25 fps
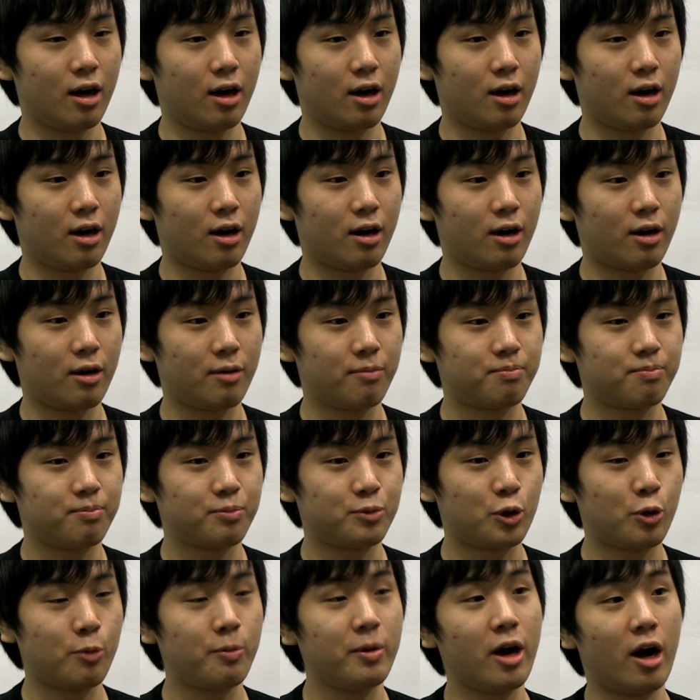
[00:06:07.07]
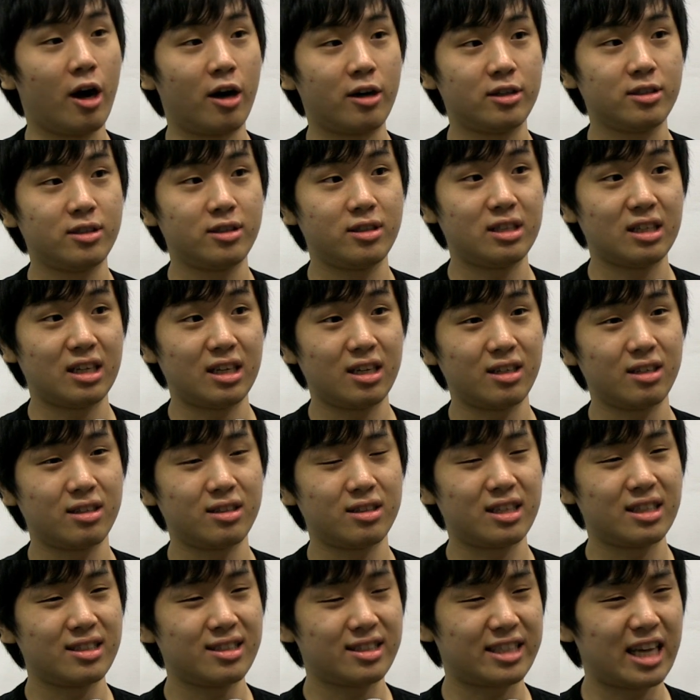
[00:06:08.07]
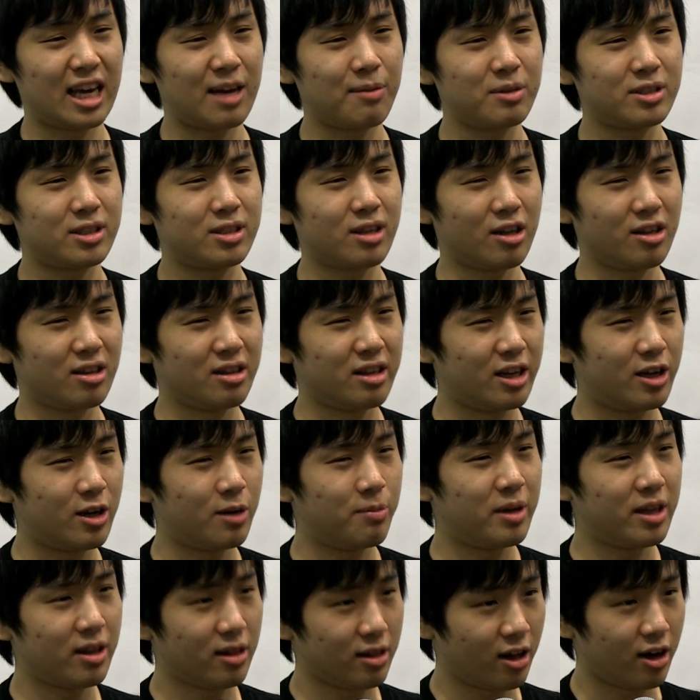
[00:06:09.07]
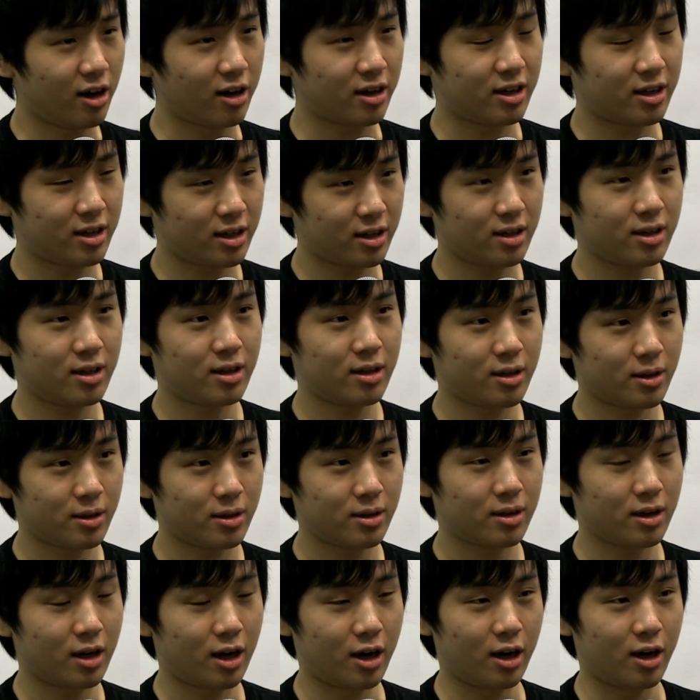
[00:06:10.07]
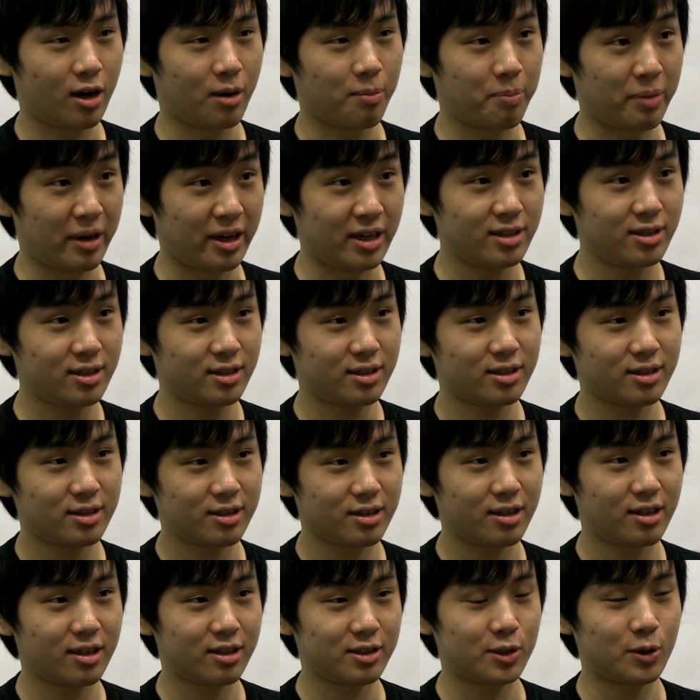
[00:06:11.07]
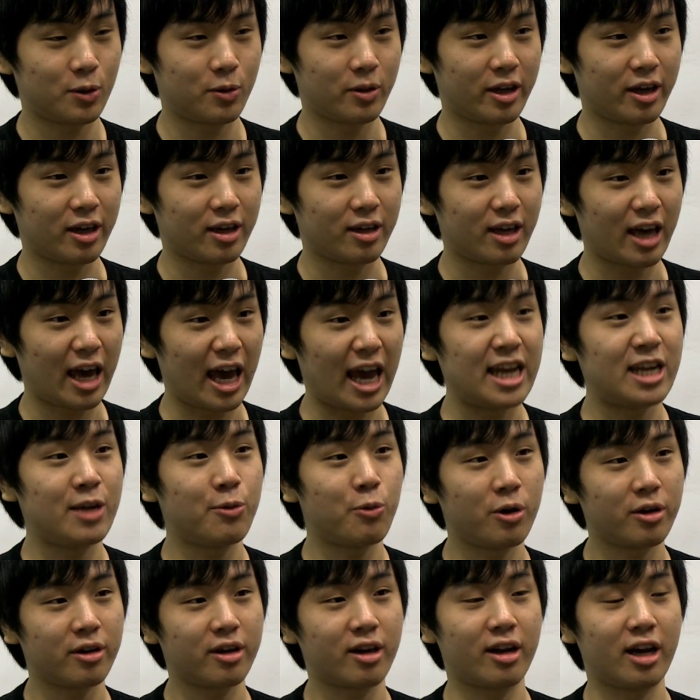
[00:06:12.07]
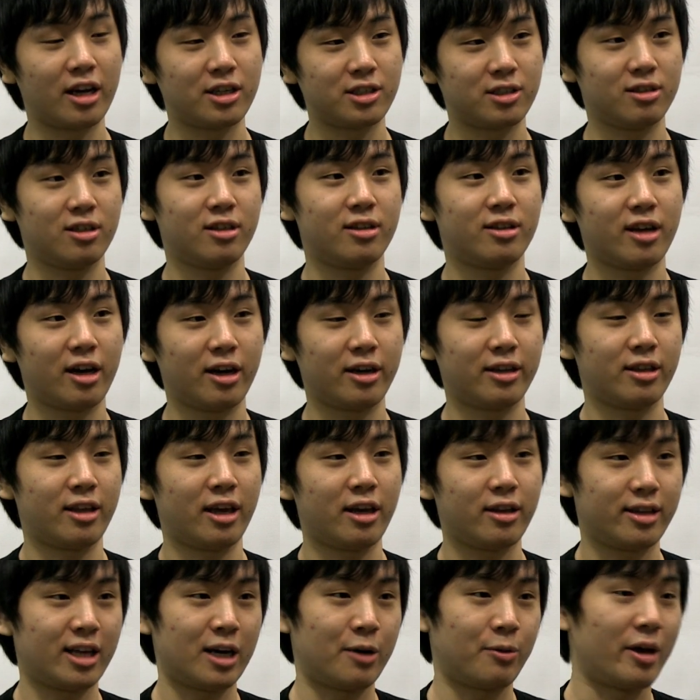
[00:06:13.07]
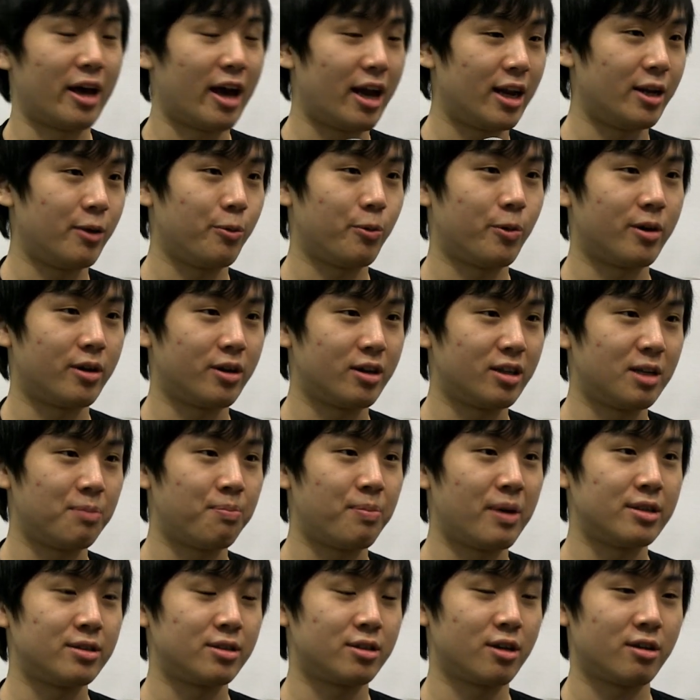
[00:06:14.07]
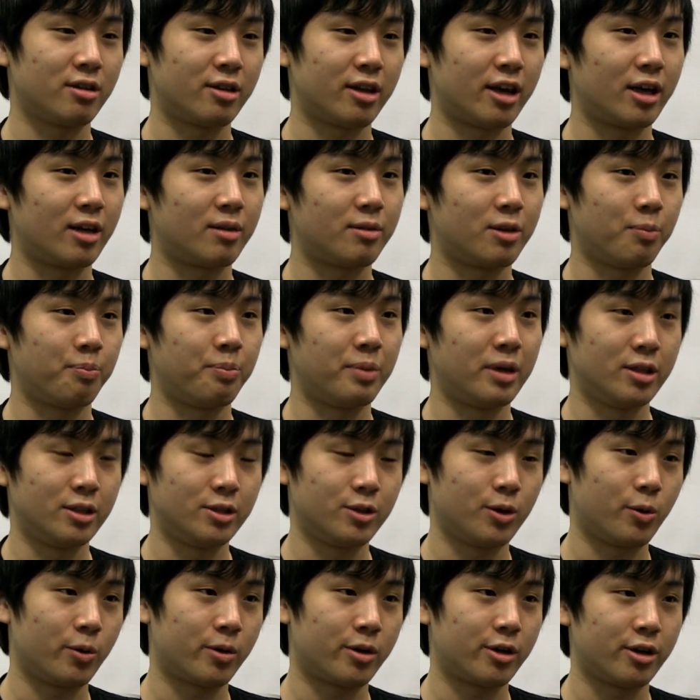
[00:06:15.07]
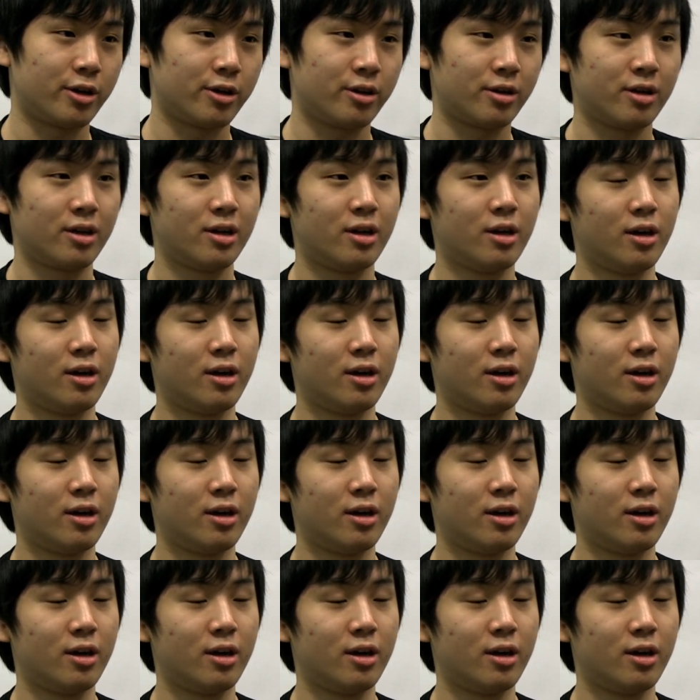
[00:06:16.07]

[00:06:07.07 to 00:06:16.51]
To be honest, this game is a little bit luck based. So like anyone can actually take down anyone. Depends on like the build order.